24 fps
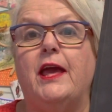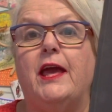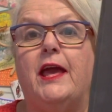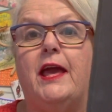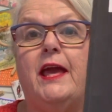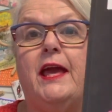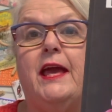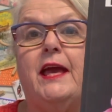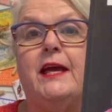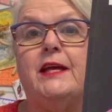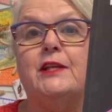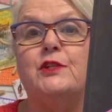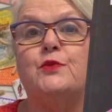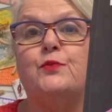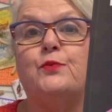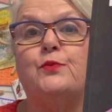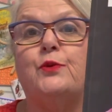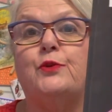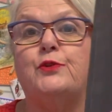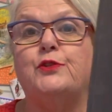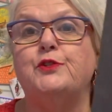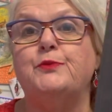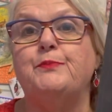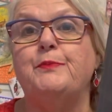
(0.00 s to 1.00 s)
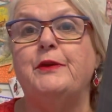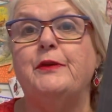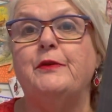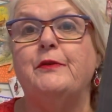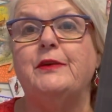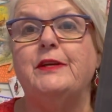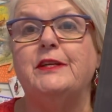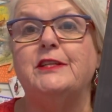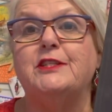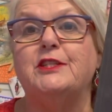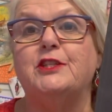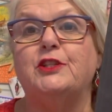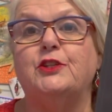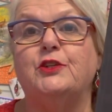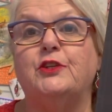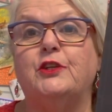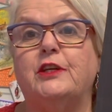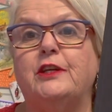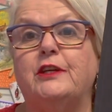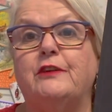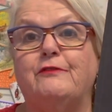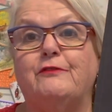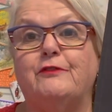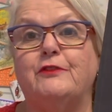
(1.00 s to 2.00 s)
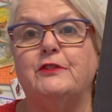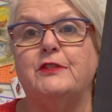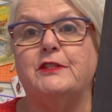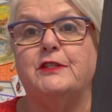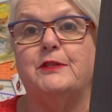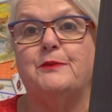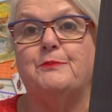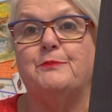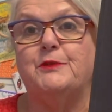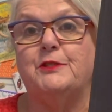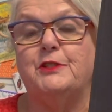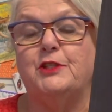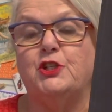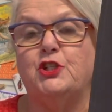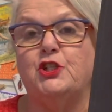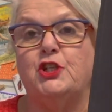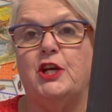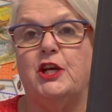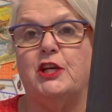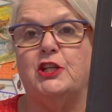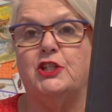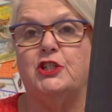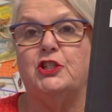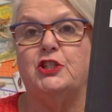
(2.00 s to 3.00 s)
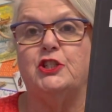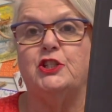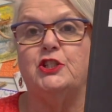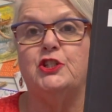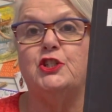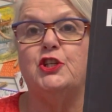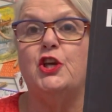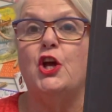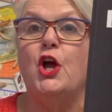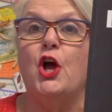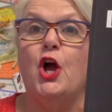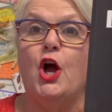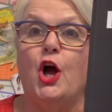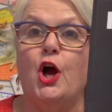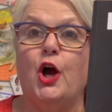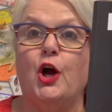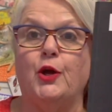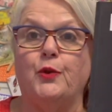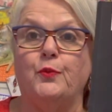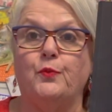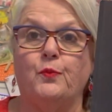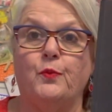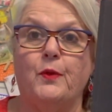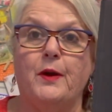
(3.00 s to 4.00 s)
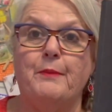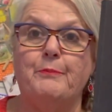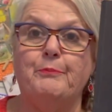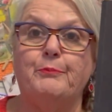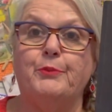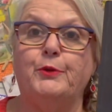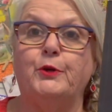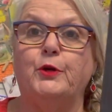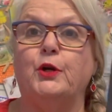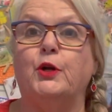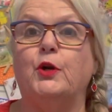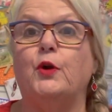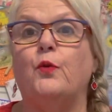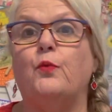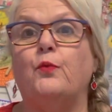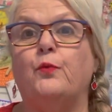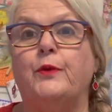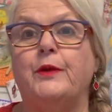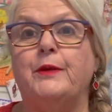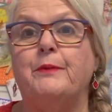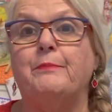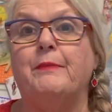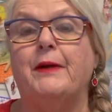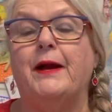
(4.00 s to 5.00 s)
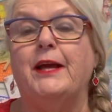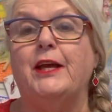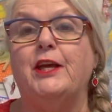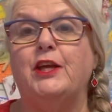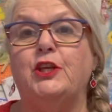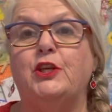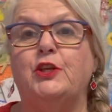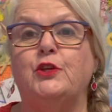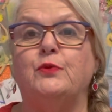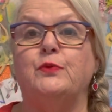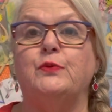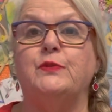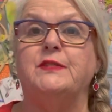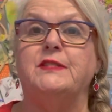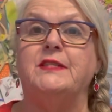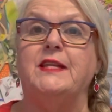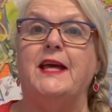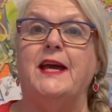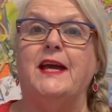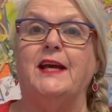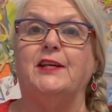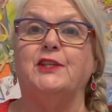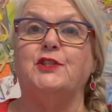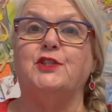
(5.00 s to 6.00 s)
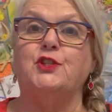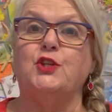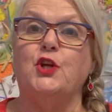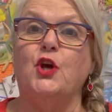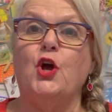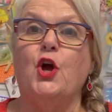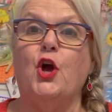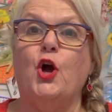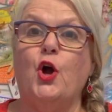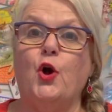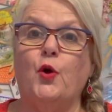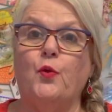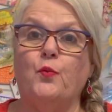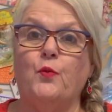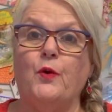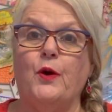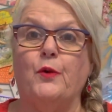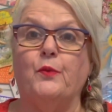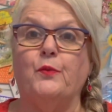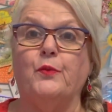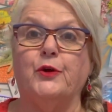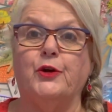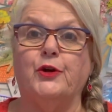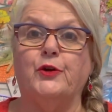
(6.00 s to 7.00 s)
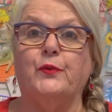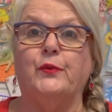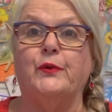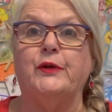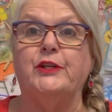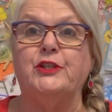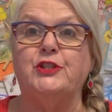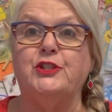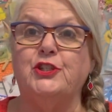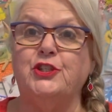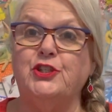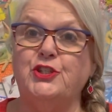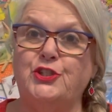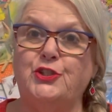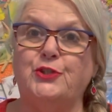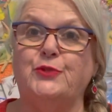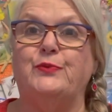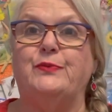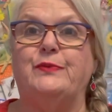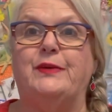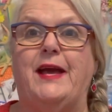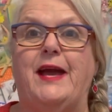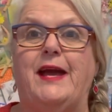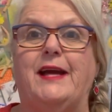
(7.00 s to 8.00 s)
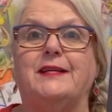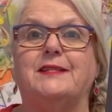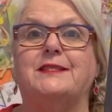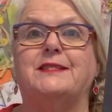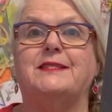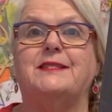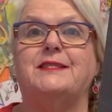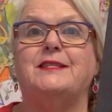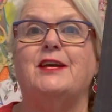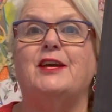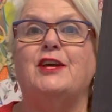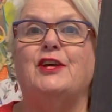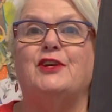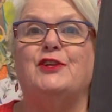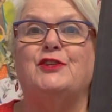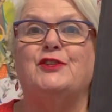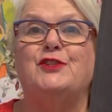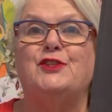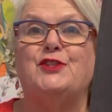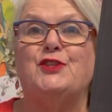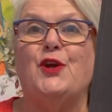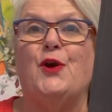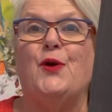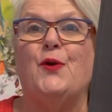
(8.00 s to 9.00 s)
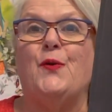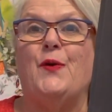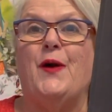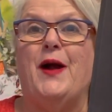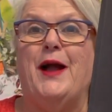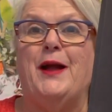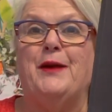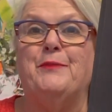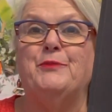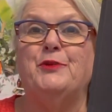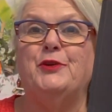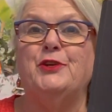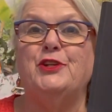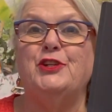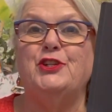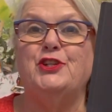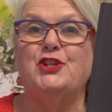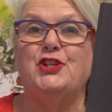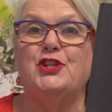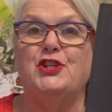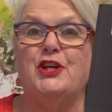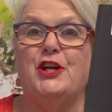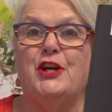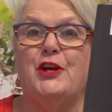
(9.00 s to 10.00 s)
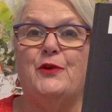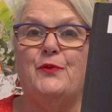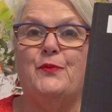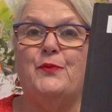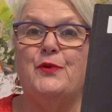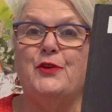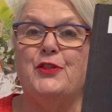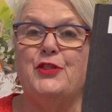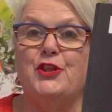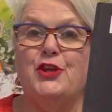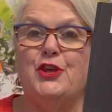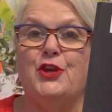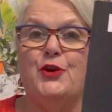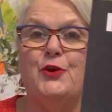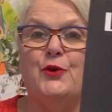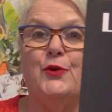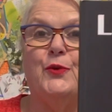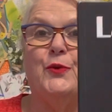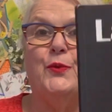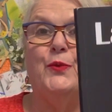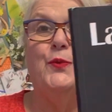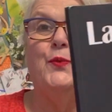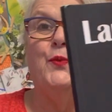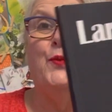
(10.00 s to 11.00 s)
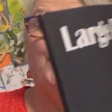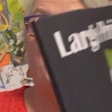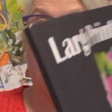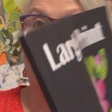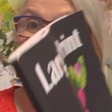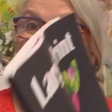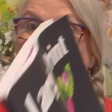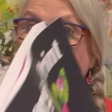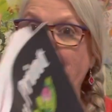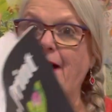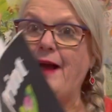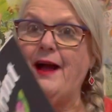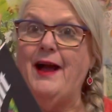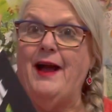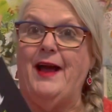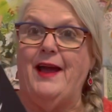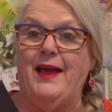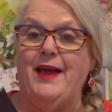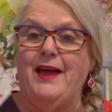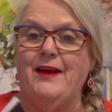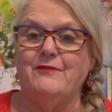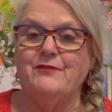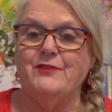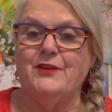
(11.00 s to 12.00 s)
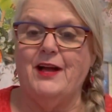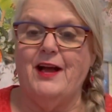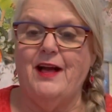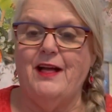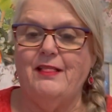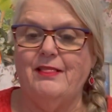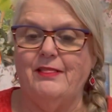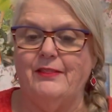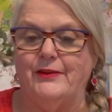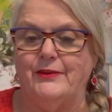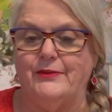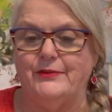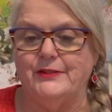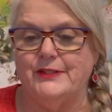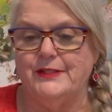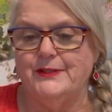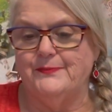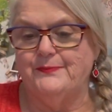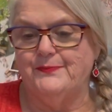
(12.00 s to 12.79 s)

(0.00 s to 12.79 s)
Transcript: And Rosemary is looking for some suggestions on what book we might use next or what we're going to do next. So I'm going to share with you what I have colored.